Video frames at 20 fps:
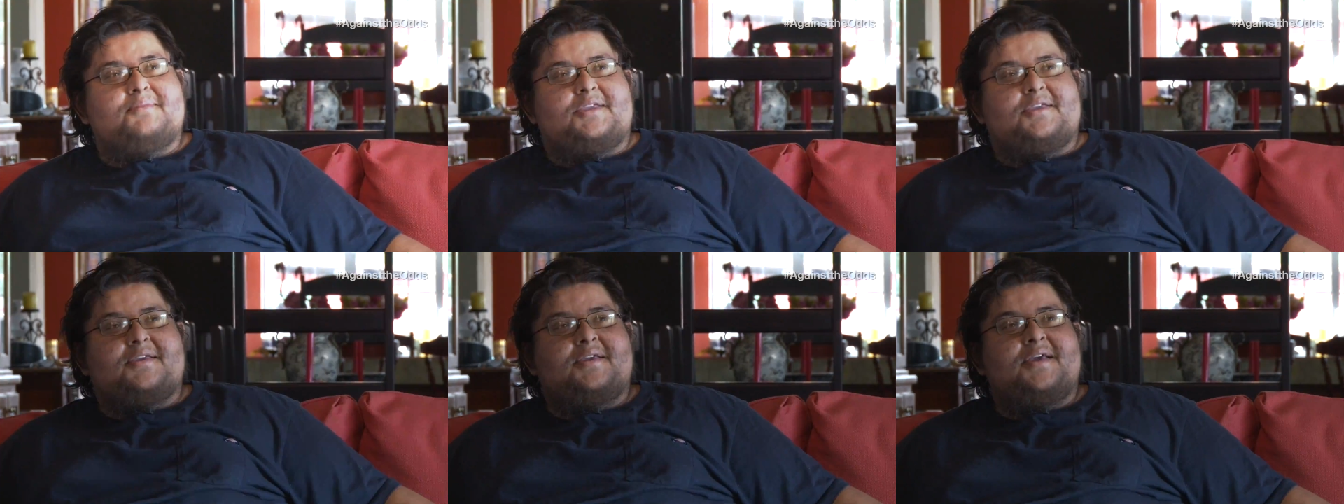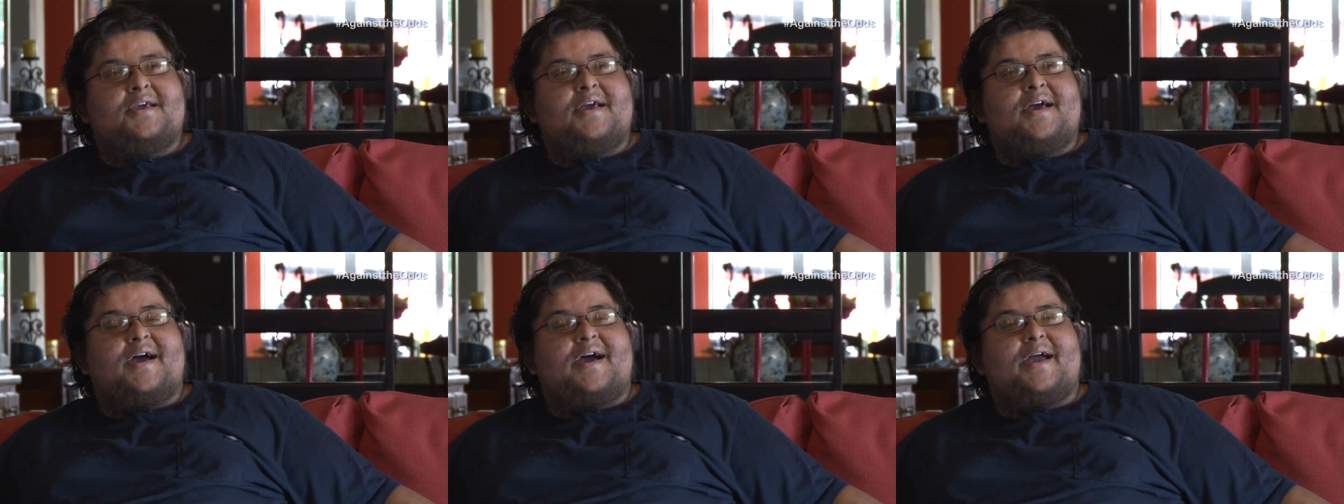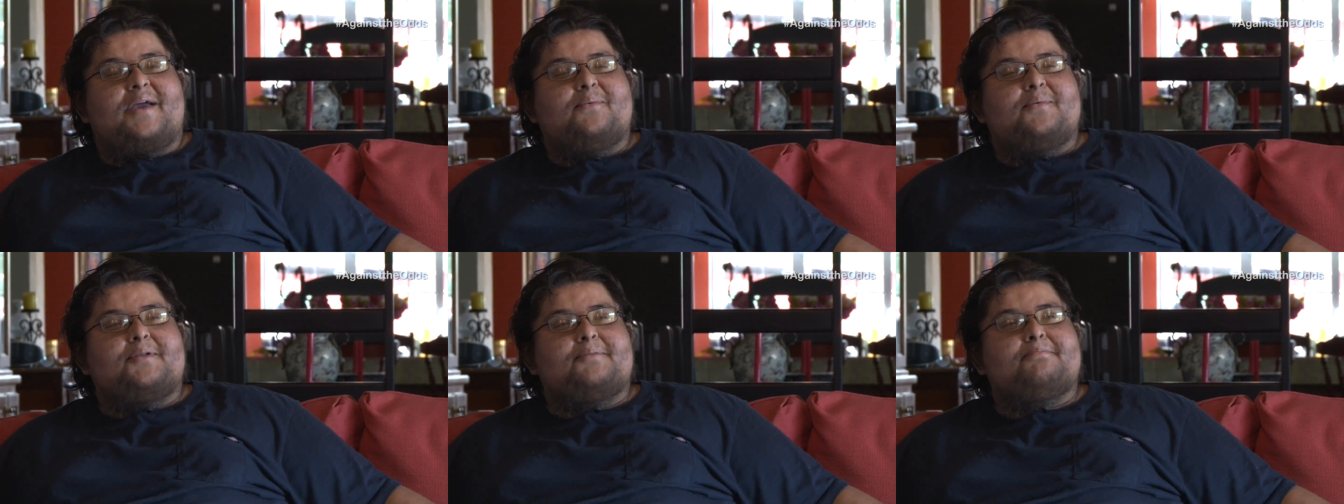me,
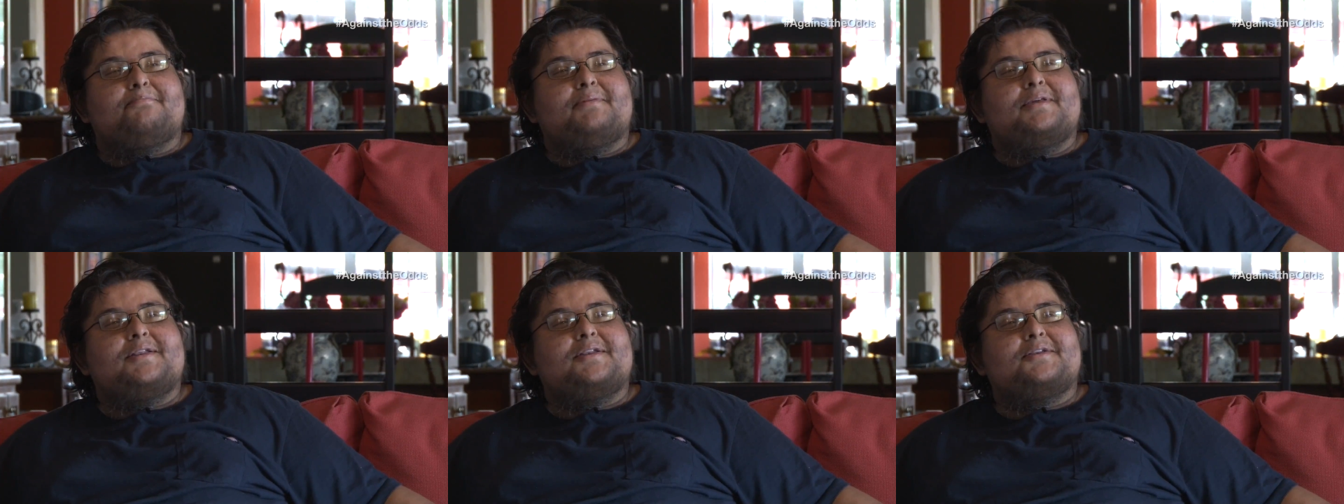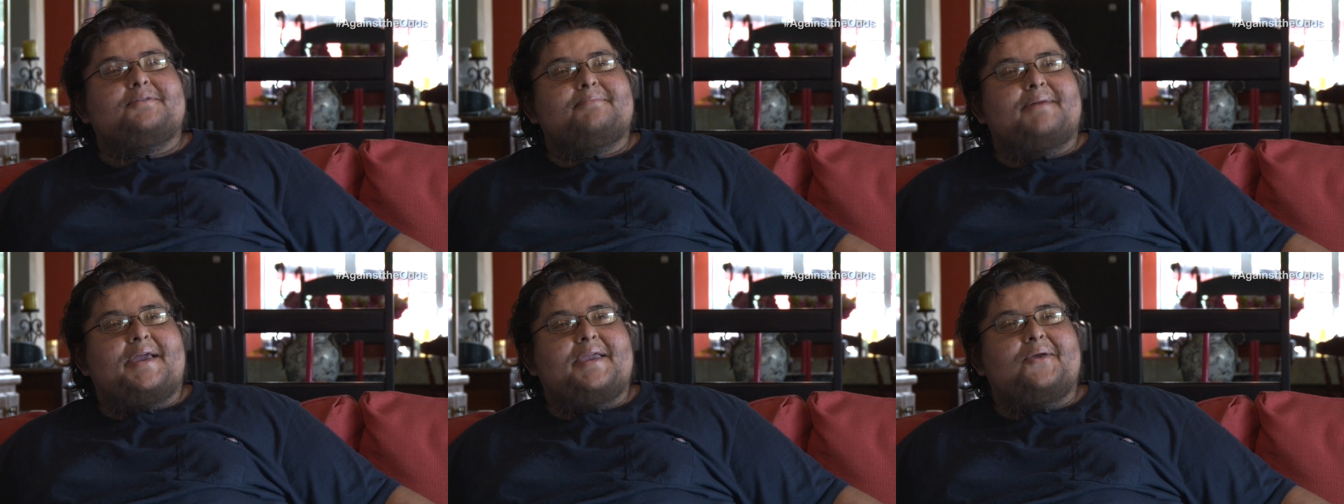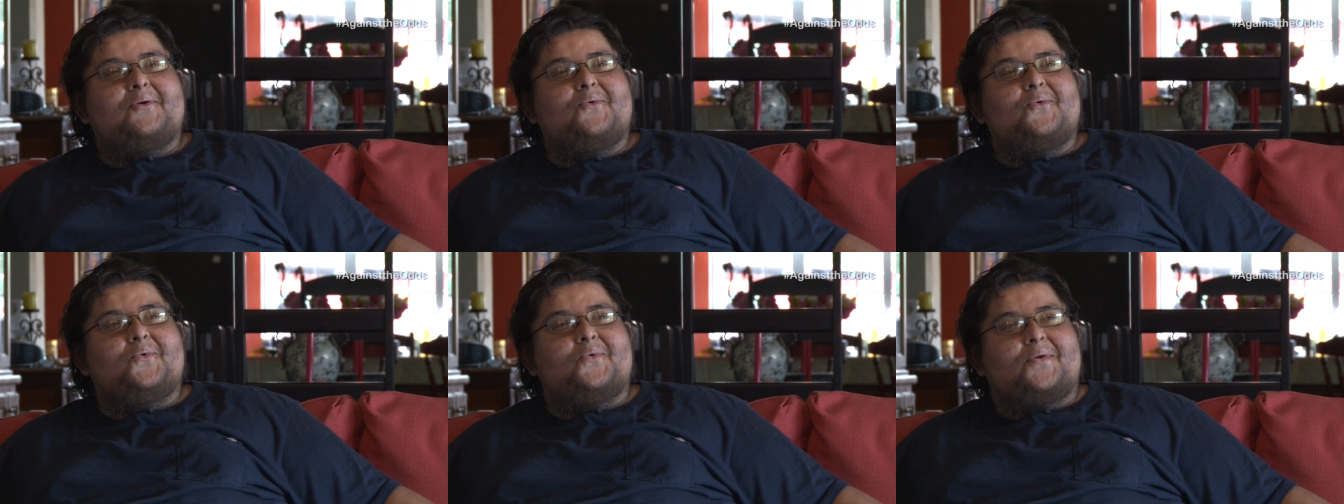I will build
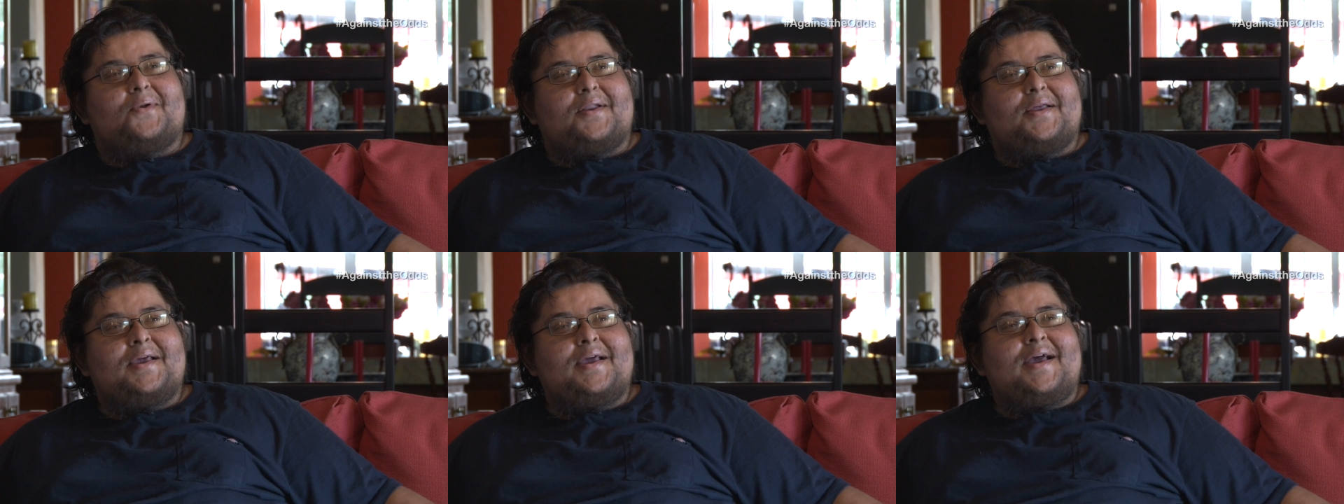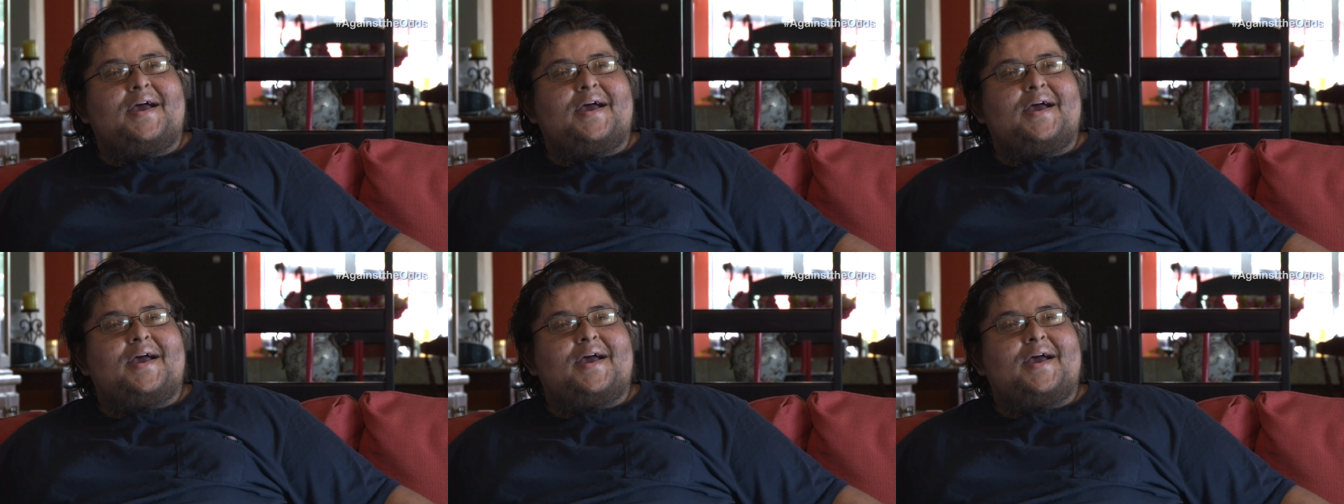my own